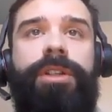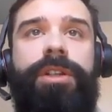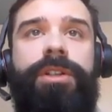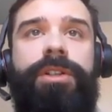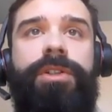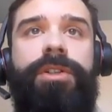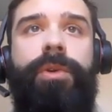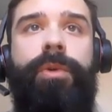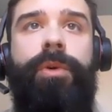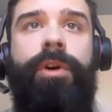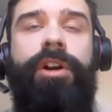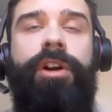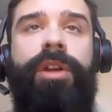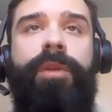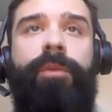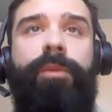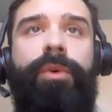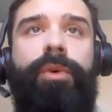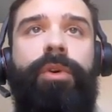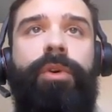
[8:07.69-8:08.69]
is through our
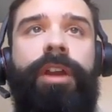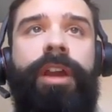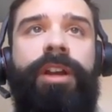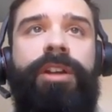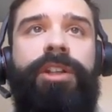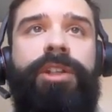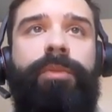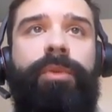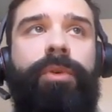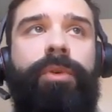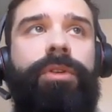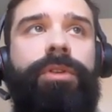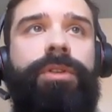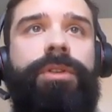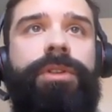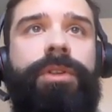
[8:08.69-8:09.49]
import-export.